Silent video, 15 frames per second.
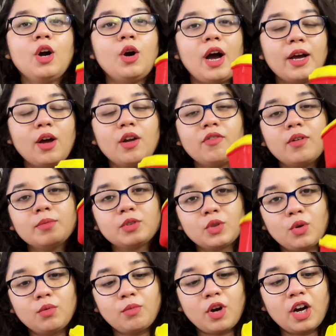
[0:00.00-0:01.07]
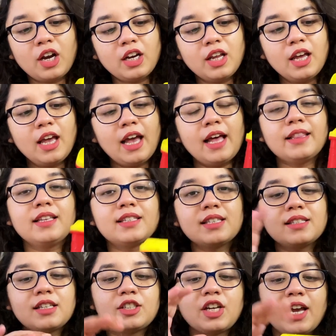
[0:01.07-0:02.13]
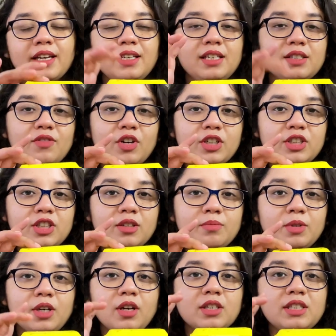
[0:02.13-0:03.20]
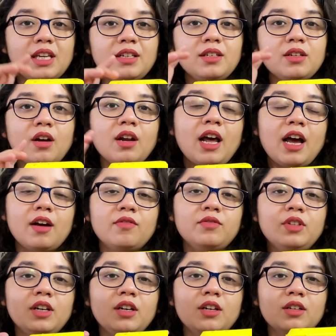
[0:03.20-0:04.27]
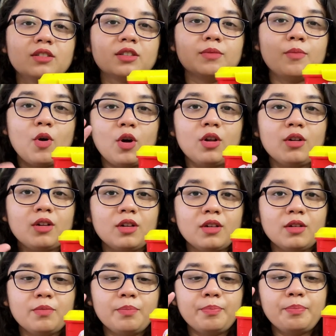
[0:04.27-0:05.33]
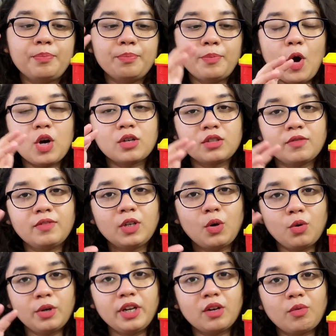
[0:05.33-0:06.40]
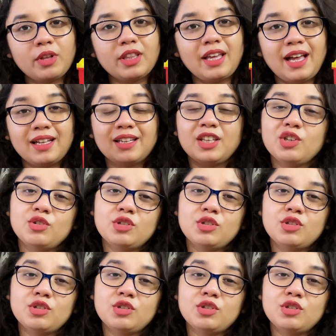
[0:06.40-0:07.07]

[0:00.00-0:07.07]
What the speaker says: I got it from Soulmart, and this is the Chinese version because they did not have the small box of the Korean one. They had the huge